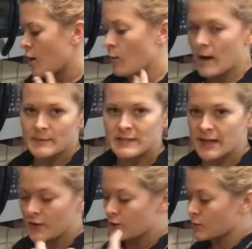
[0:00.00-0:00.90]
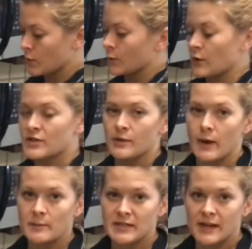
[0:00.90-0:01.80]
white potatoes, or roasted
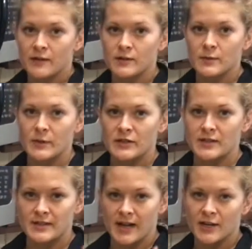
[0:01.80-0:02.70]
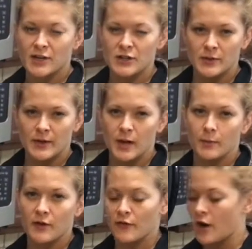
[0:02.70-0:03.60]
red potatoes. We decided to do a
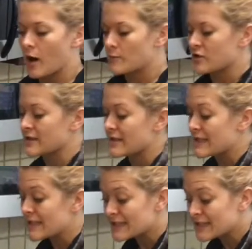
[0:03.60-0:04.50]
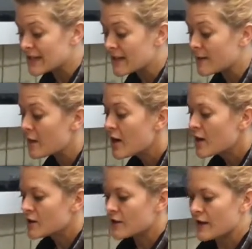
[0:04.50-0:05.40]
couple different options this time
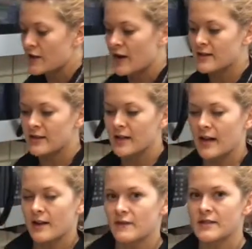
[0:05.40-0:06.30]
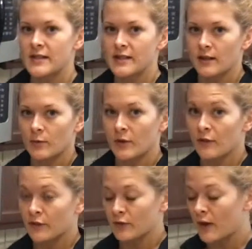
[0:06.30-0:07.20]
so that you guys can kind of see a little bit
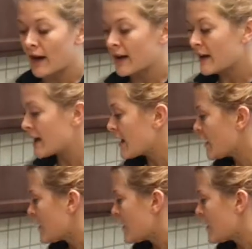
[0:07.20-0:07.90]
of variety.